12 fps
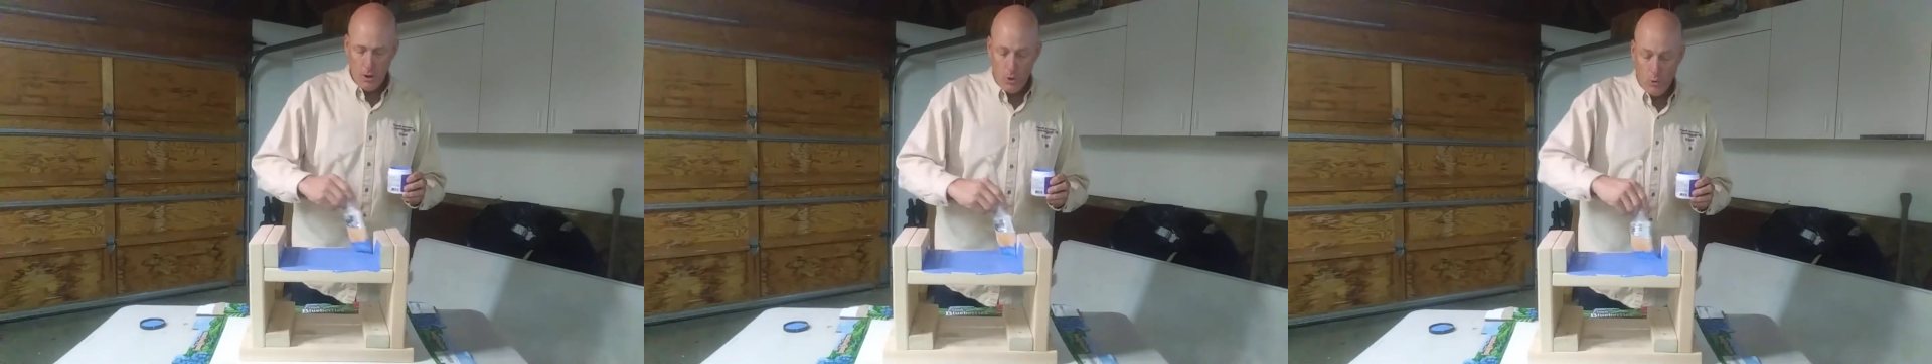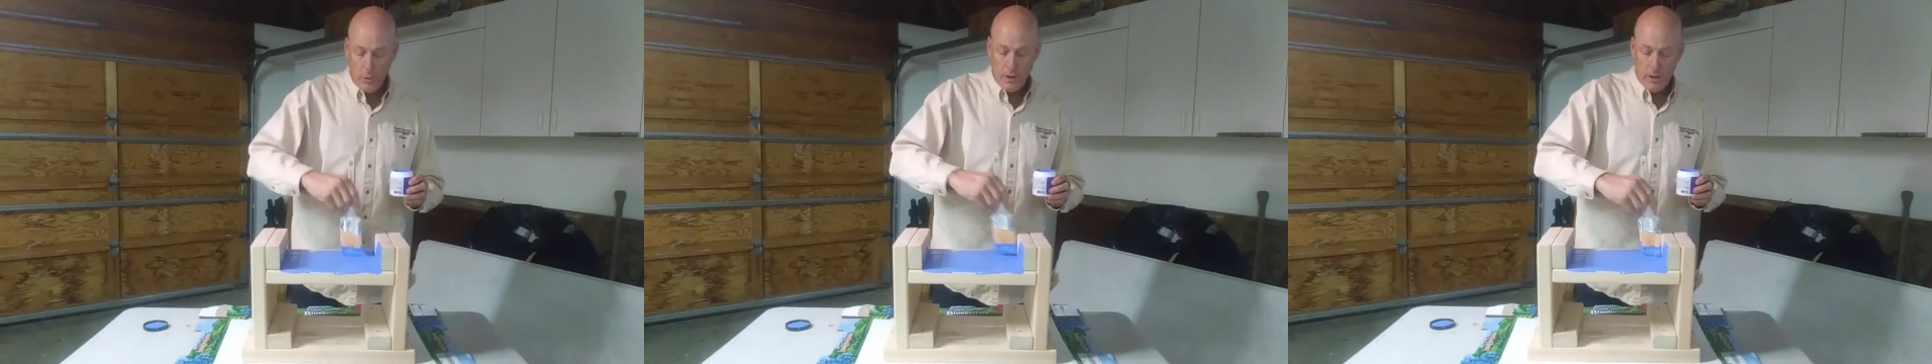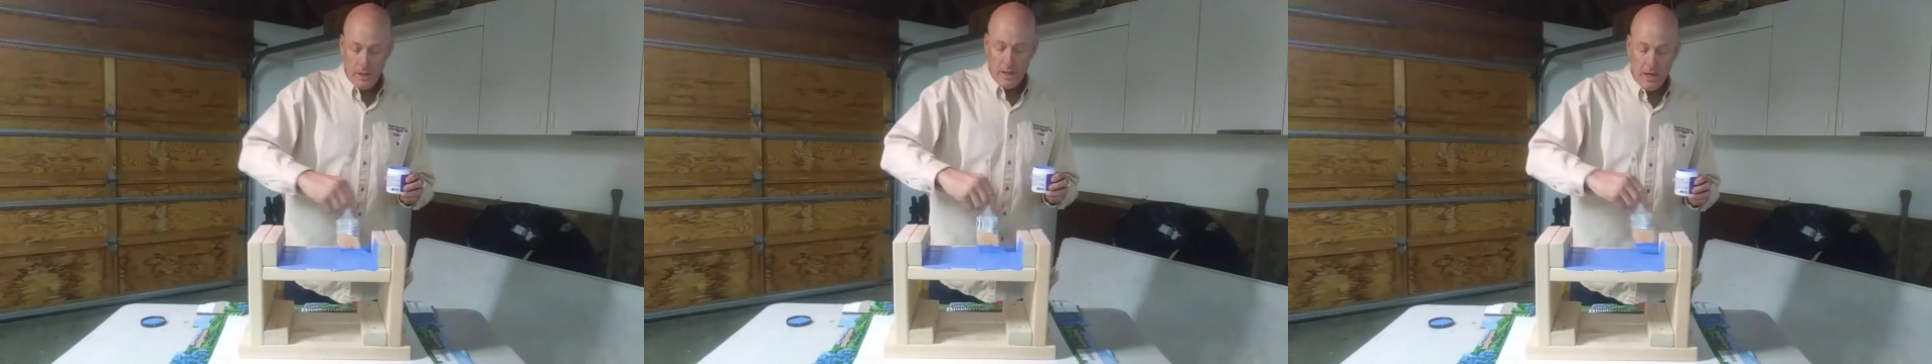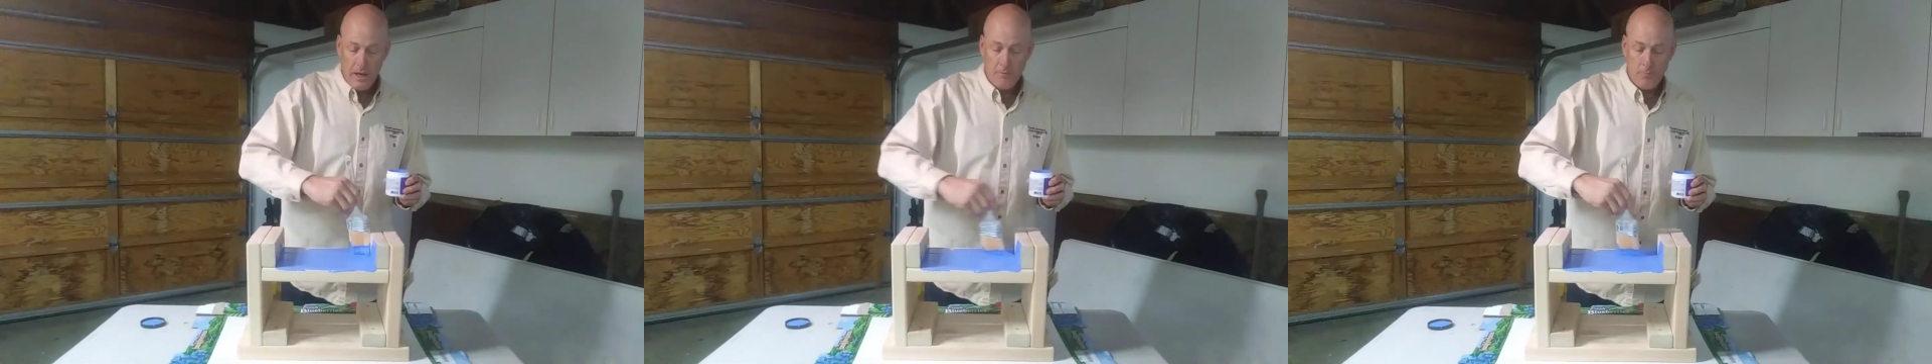or any
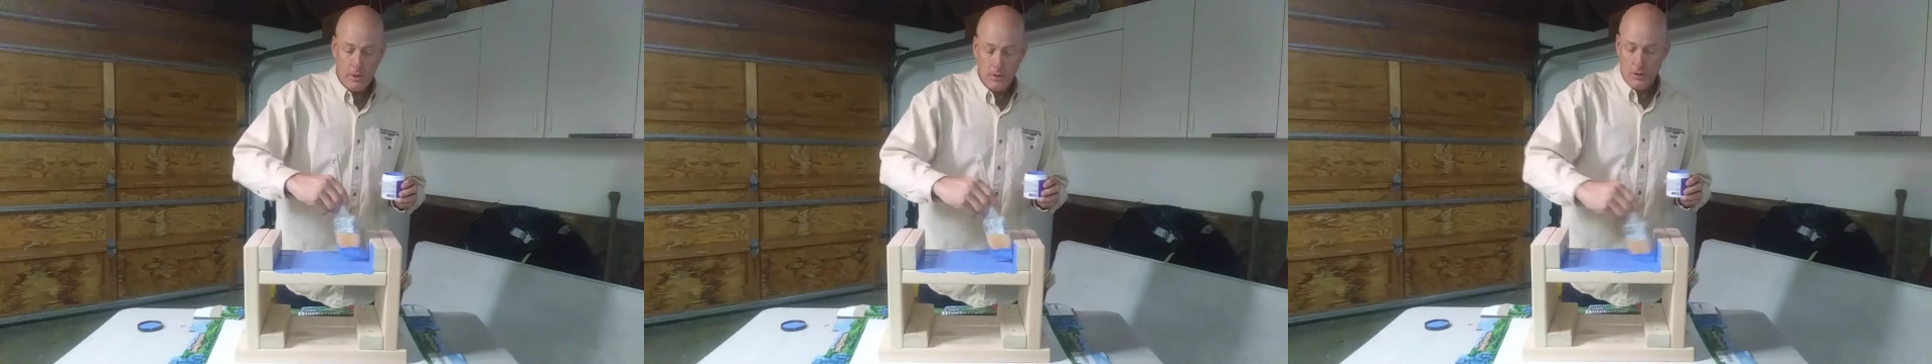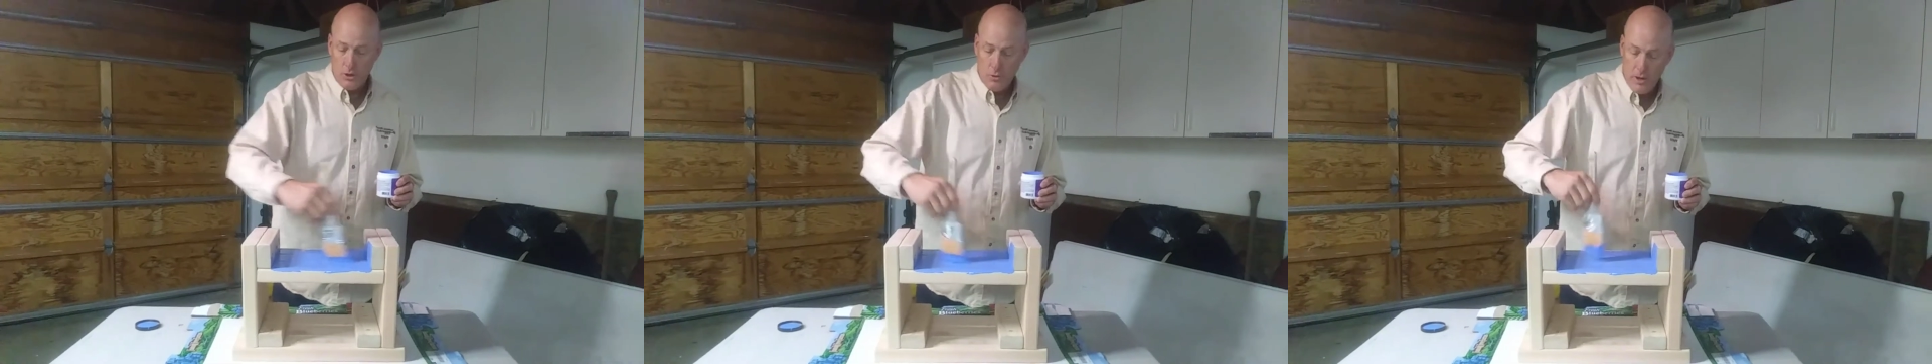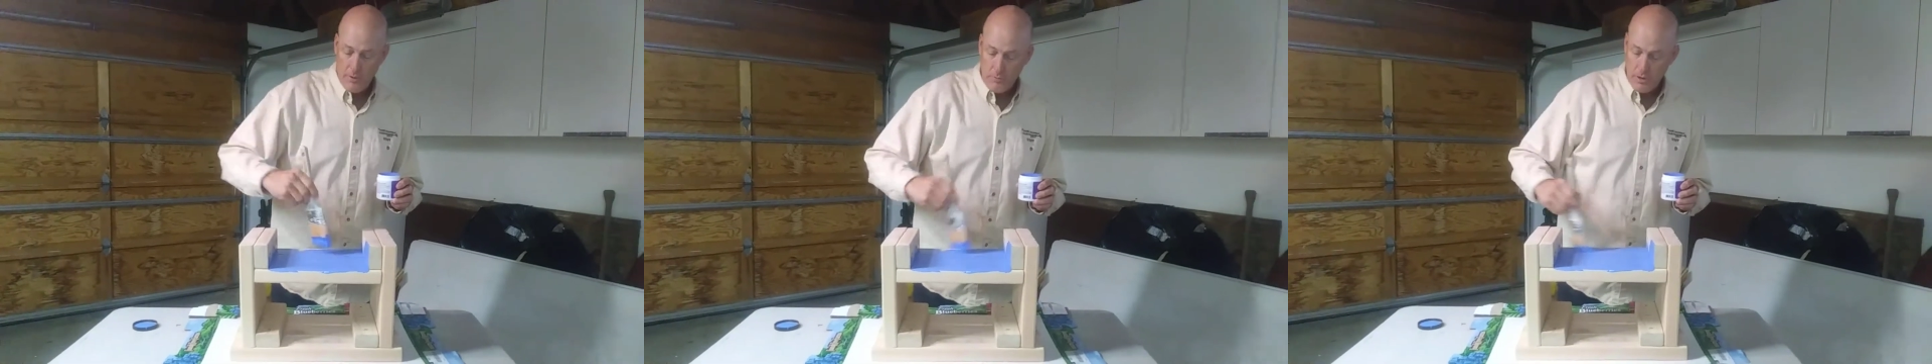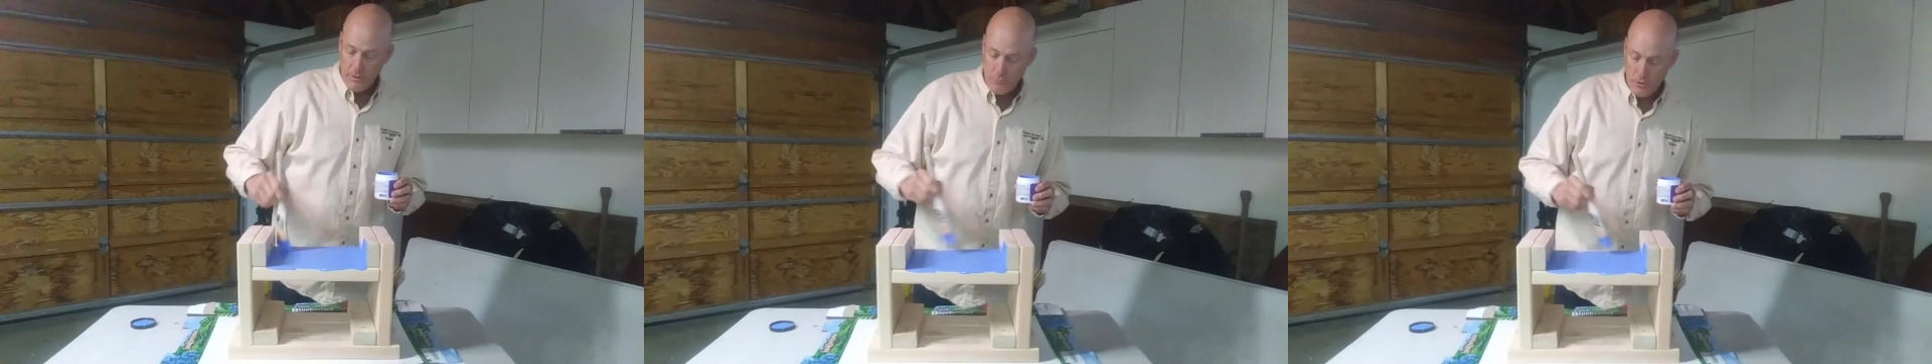can of paint that you have
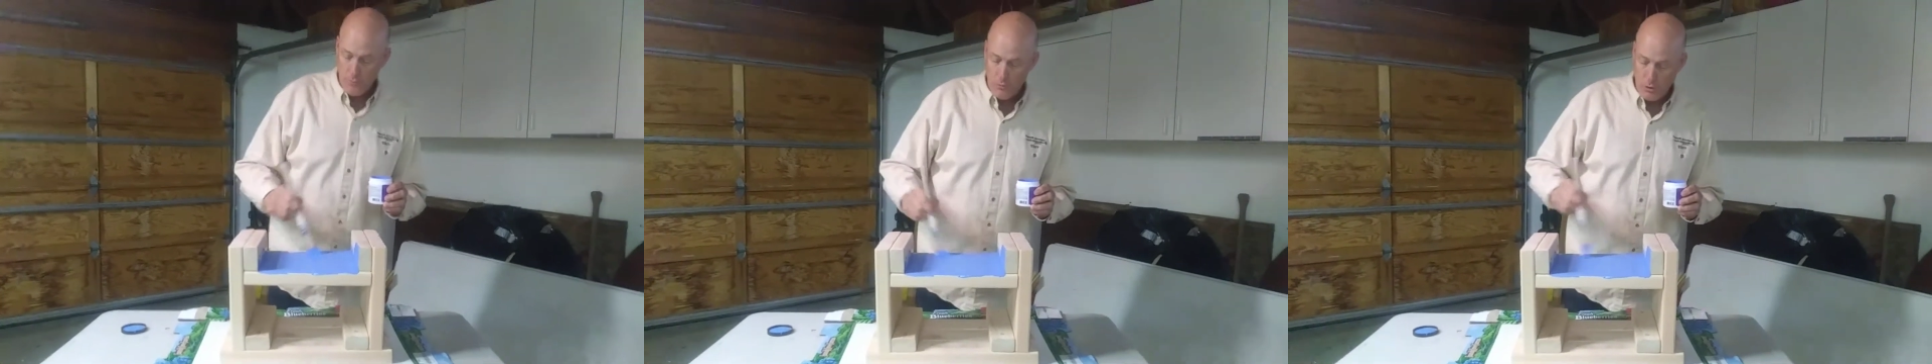left over